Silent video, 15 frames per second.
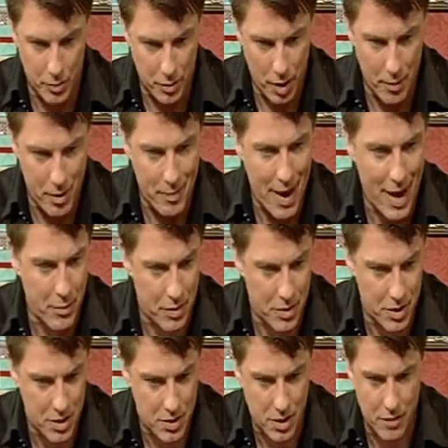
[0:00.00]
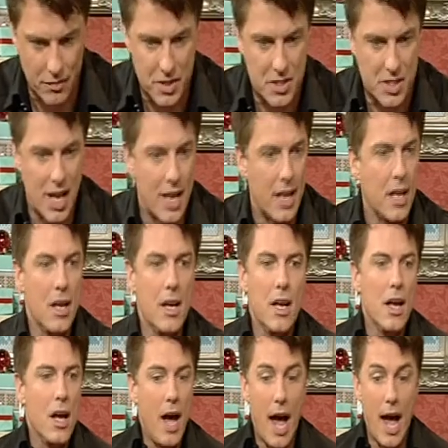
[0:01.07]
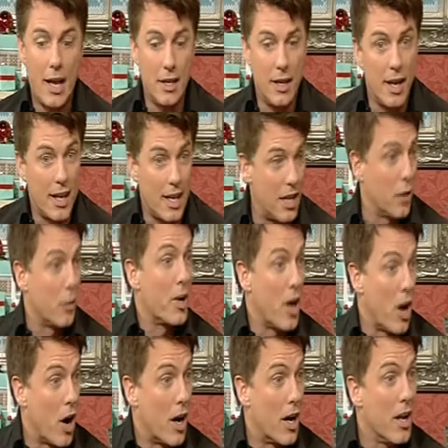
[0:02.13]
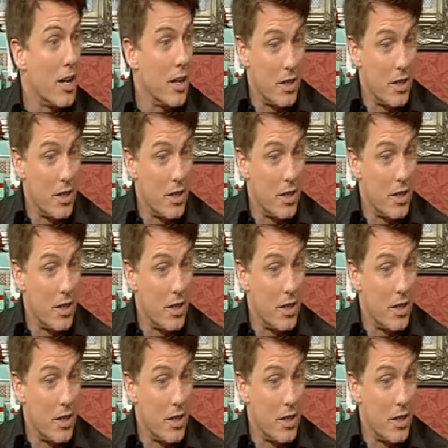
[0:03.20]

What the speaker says: coming back with the Discovery set? And here we are.